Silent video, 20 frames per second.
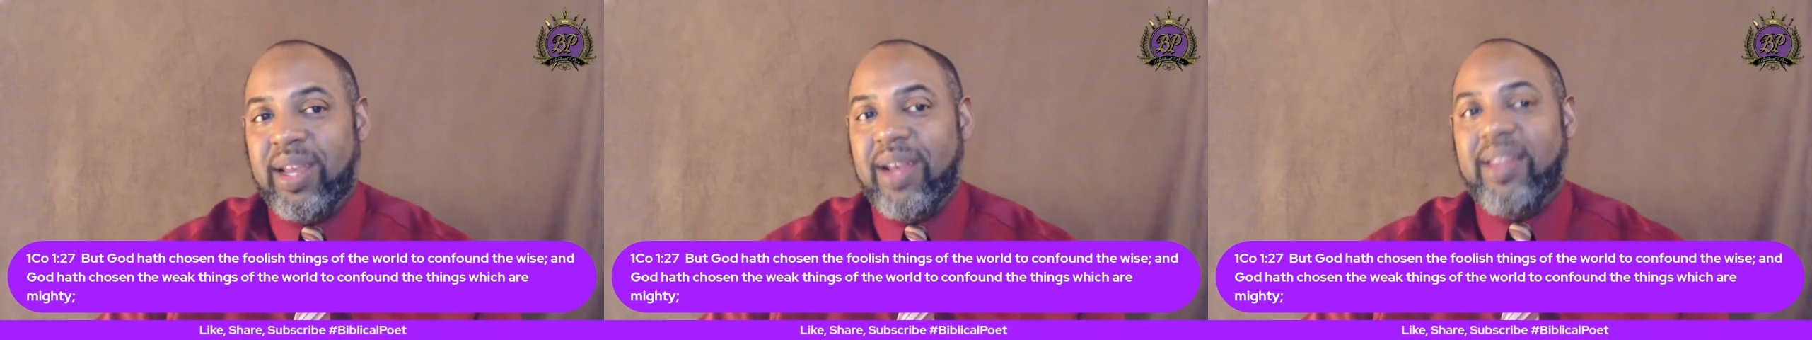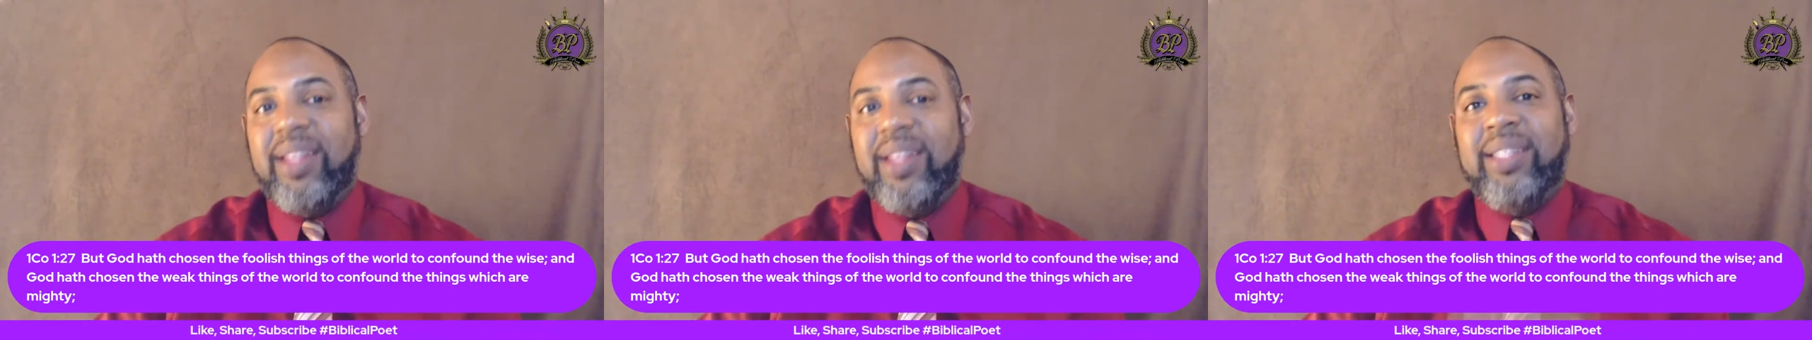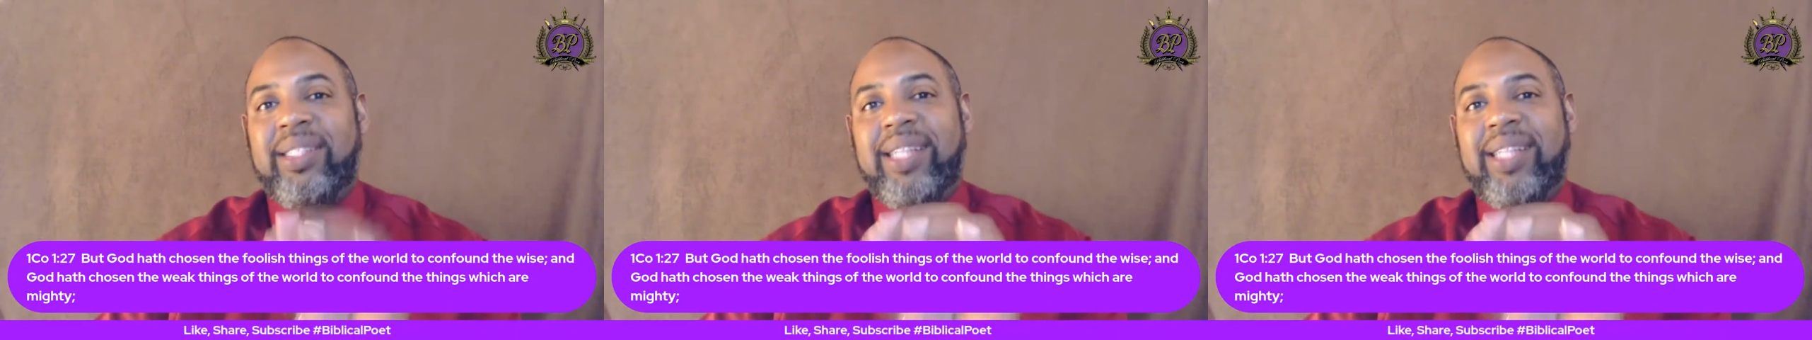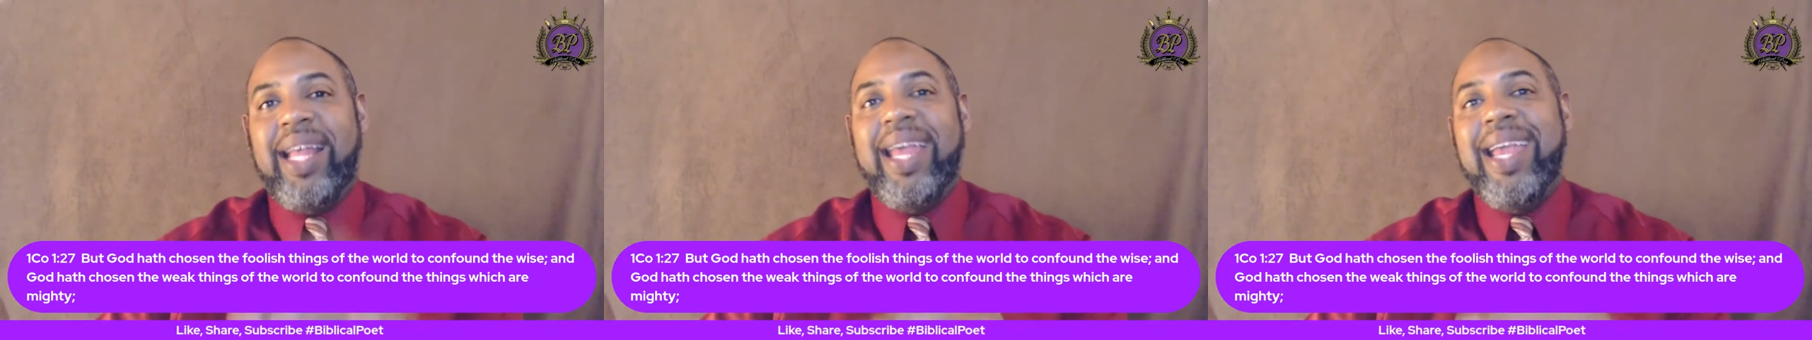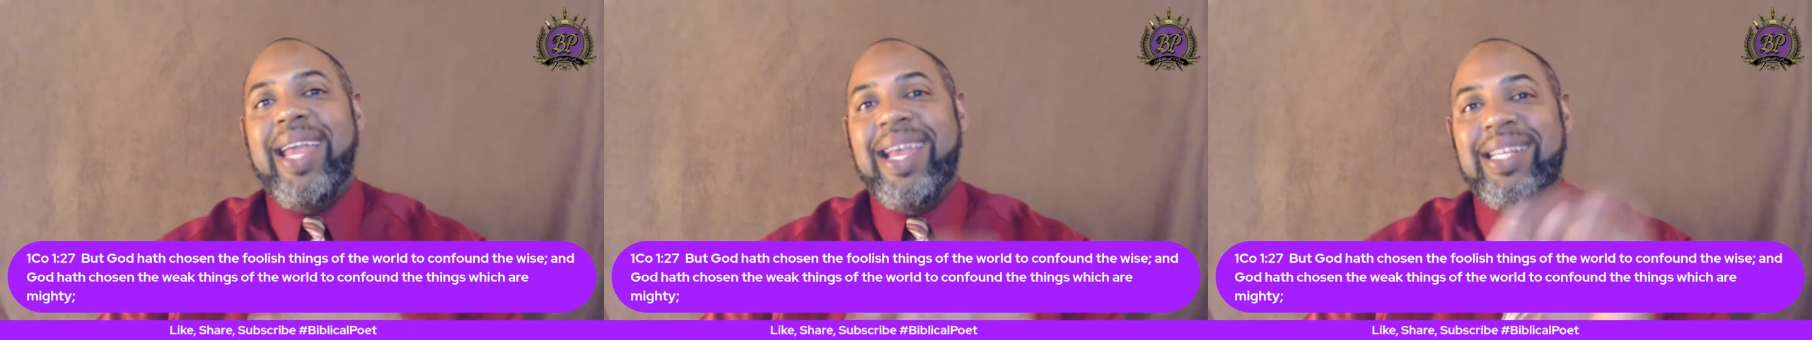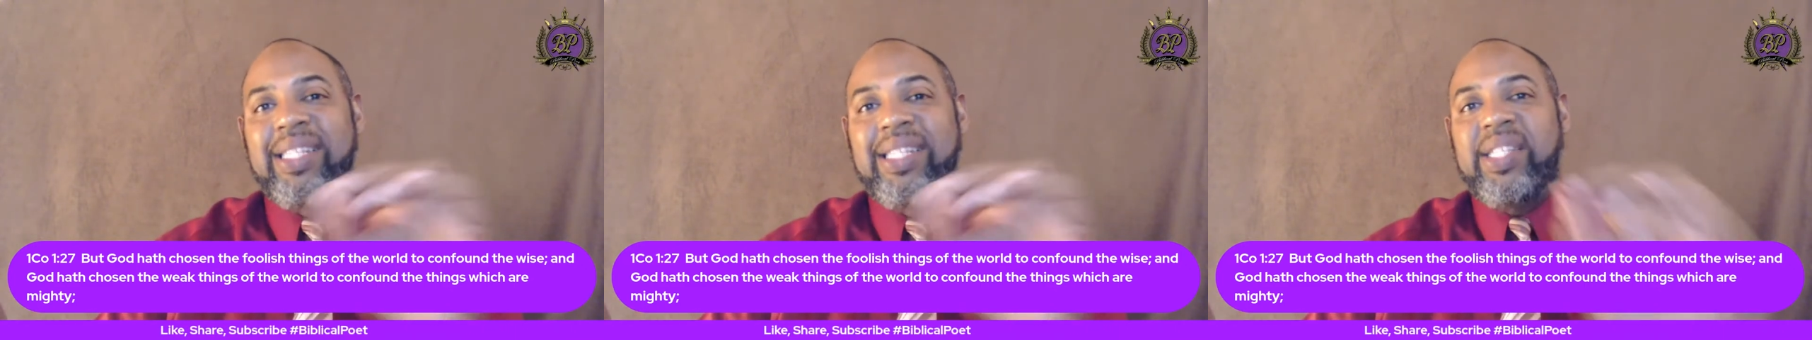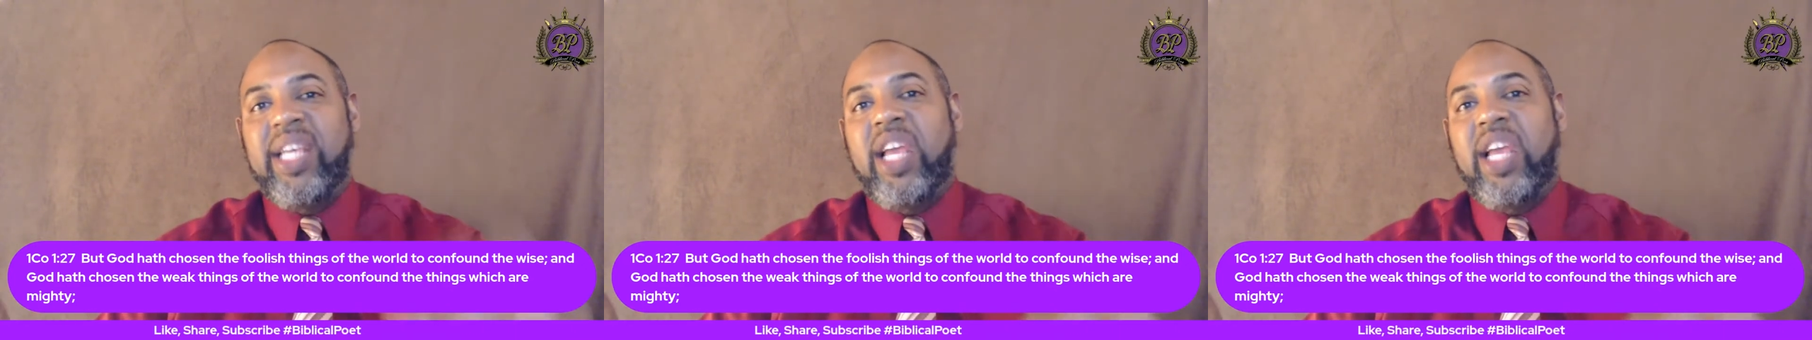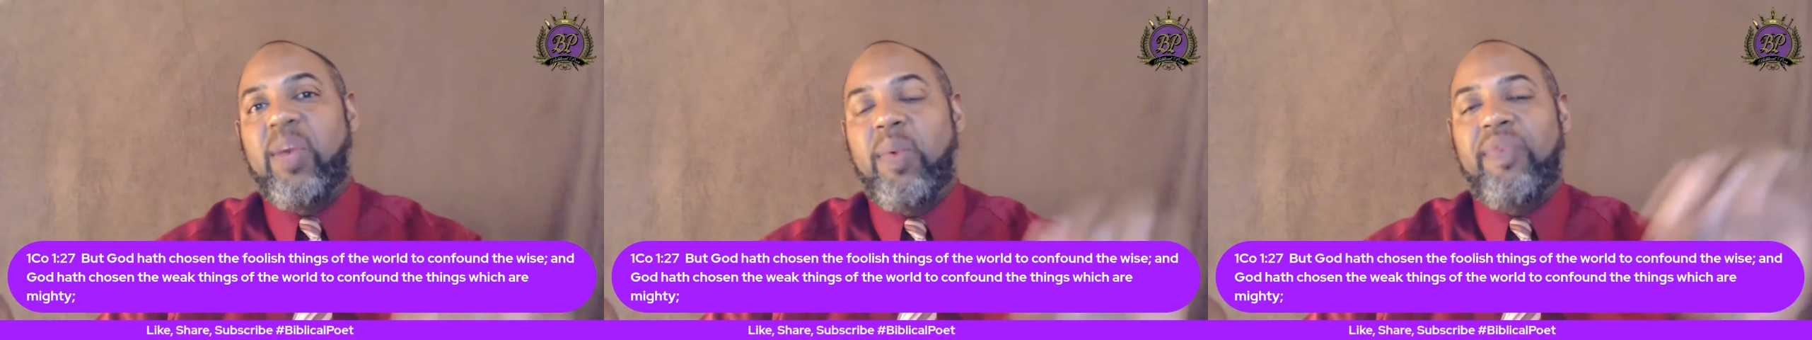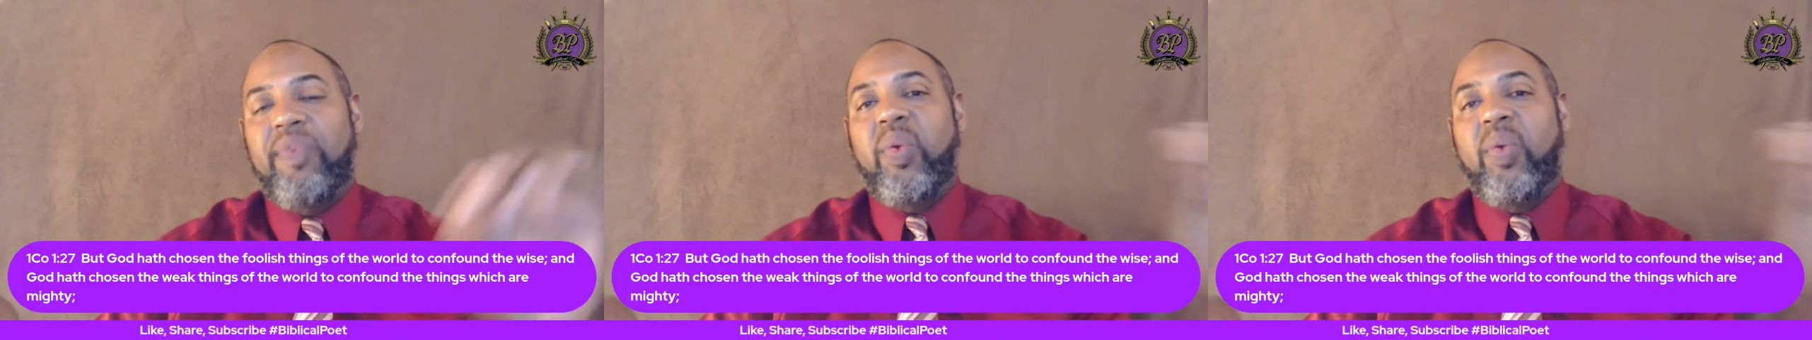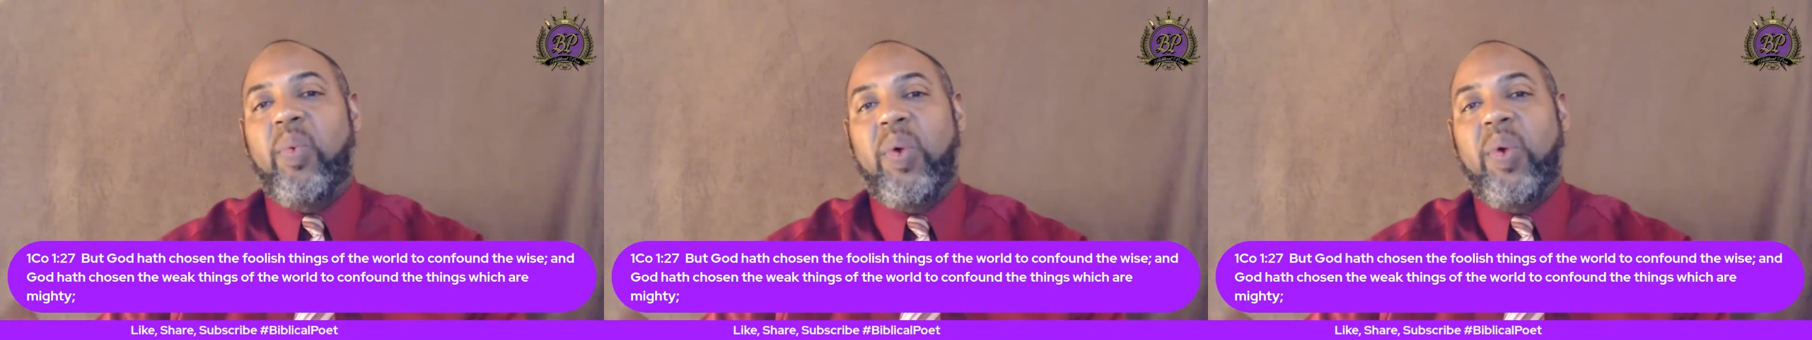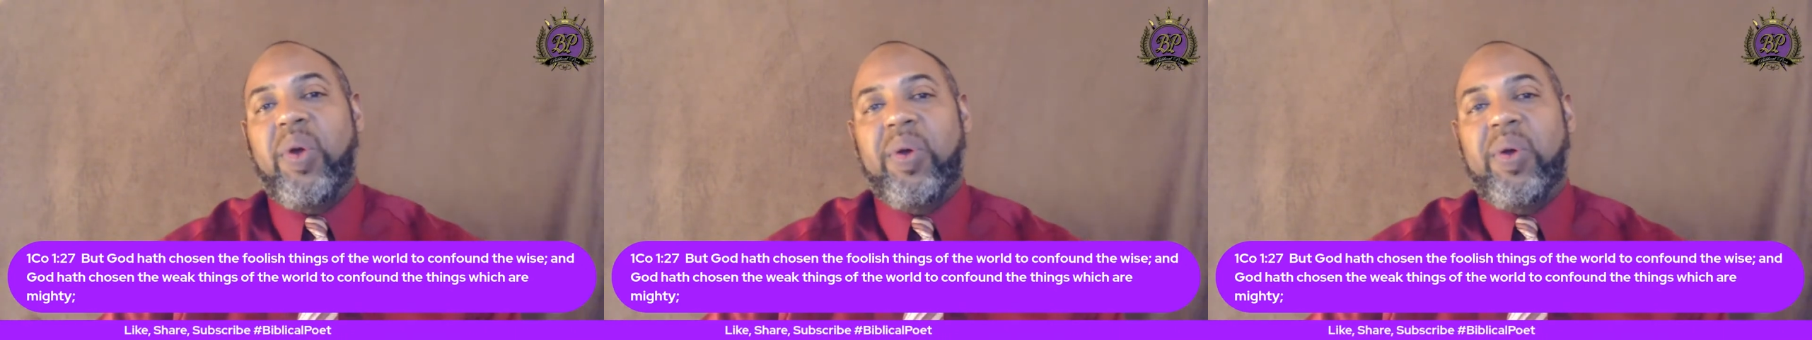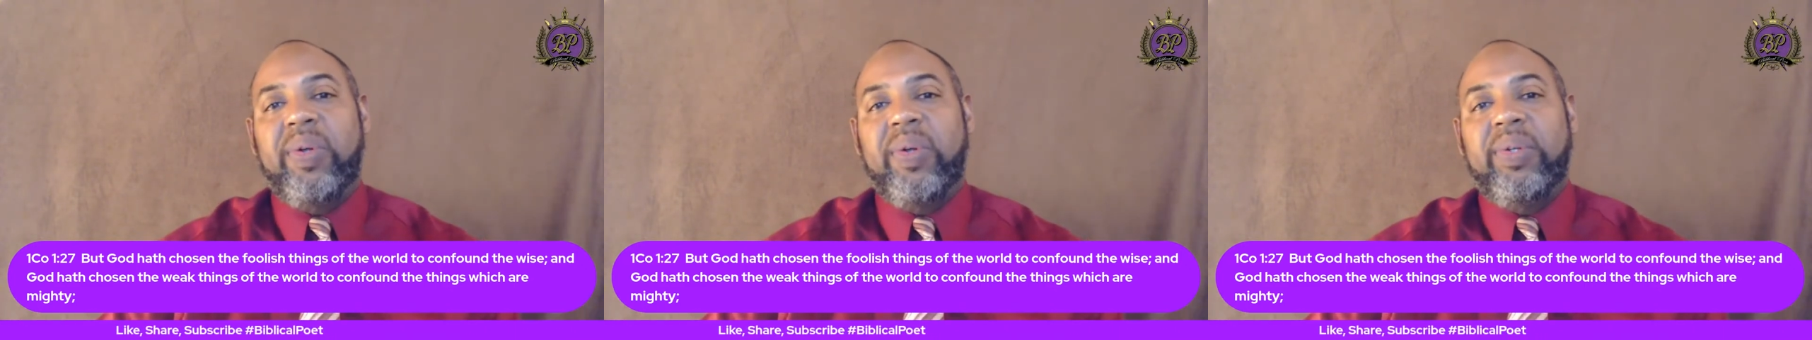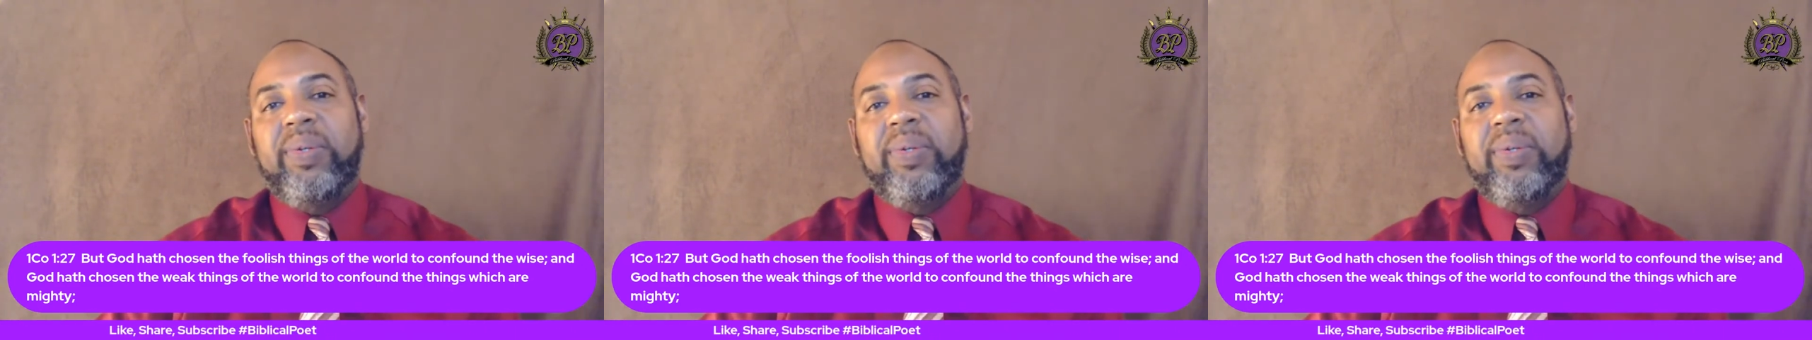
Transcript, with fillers: than stay in sync with the world.